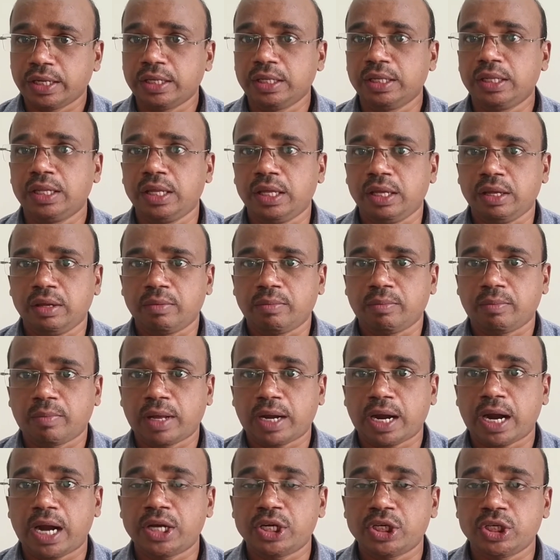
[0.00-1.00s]
Hindi,
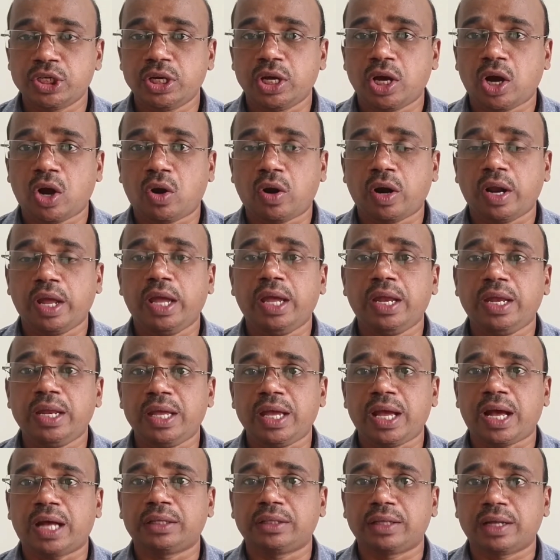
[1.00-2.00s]
Marathi or
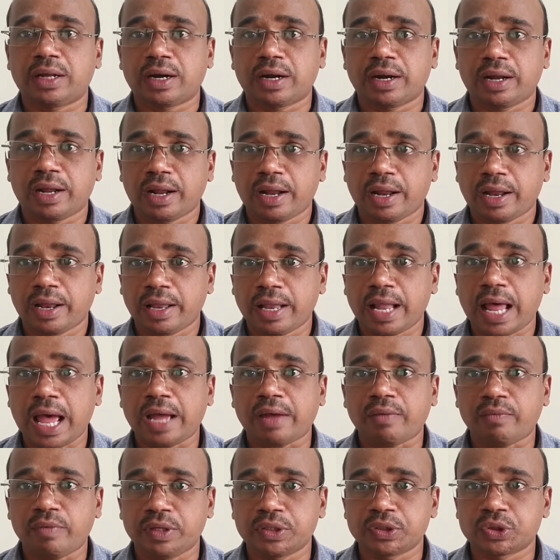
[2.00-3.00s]
any other
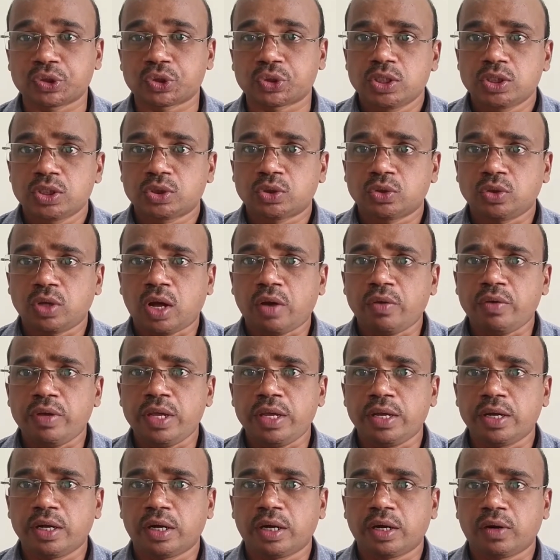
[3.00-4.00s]
language. So now
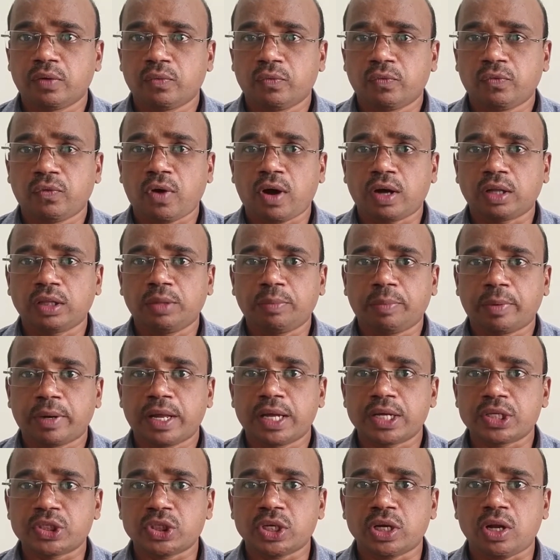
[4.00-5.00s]
here for the
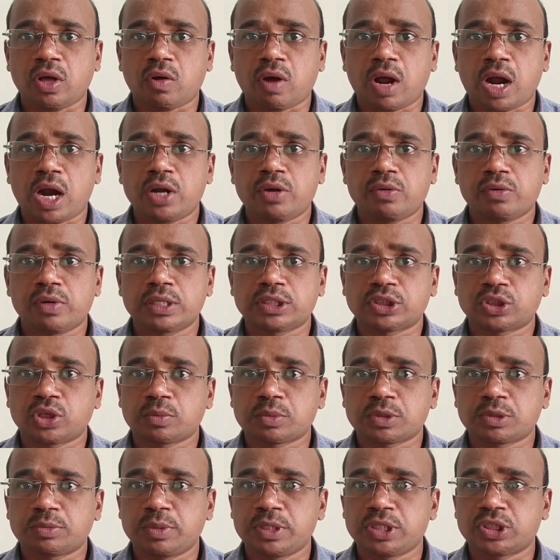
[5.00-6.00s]
production or articulation
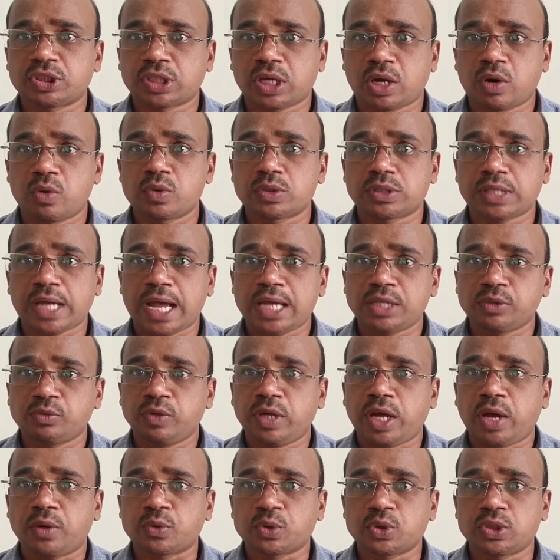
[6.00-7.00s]
of speech sounds, as
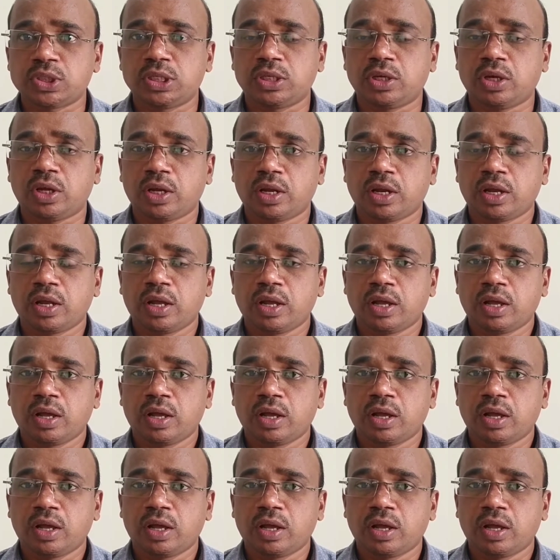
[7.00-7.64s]
we have seen,